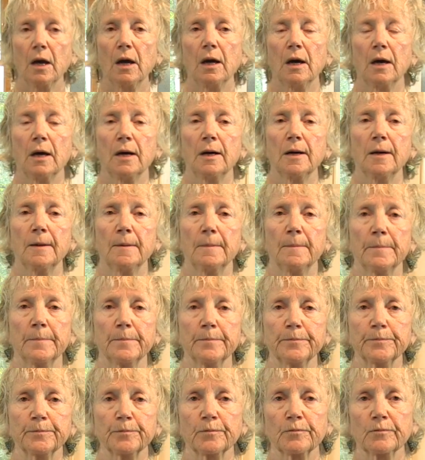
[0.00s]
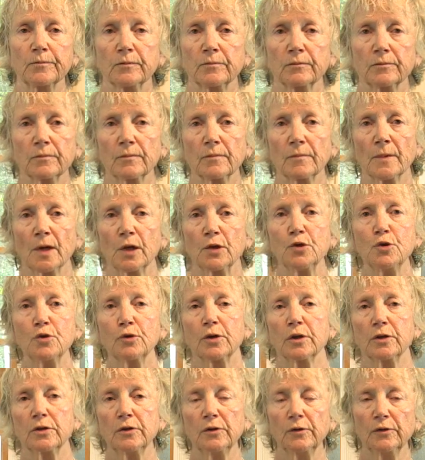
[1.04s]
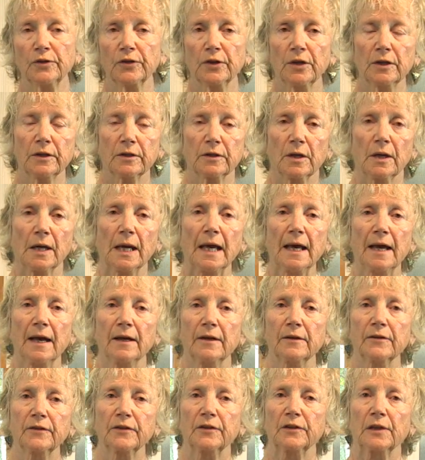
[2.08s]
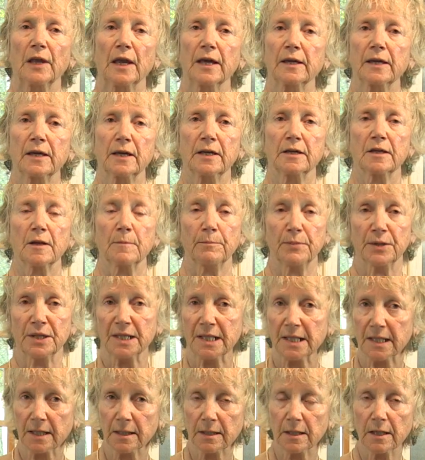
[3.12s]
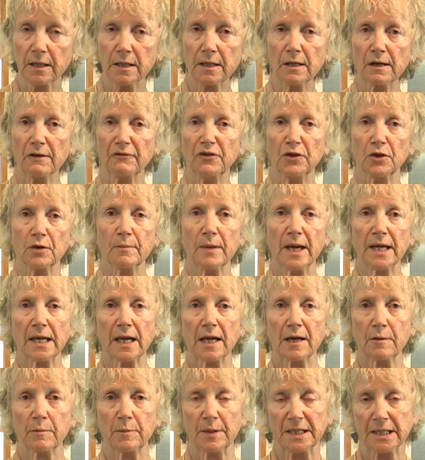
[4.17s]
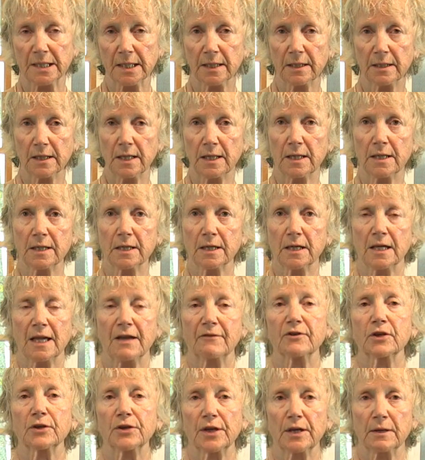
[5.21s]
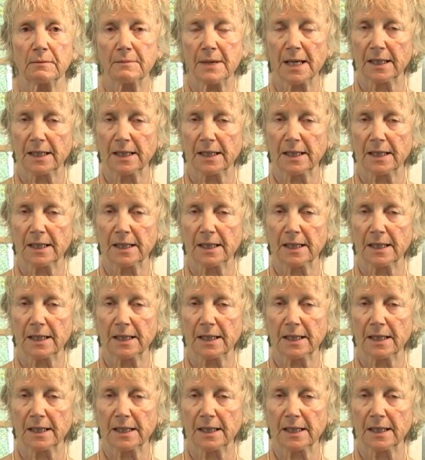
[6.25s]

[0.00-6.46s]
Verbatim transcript: Um, you can use it as like in a panini, if you're making panini and everything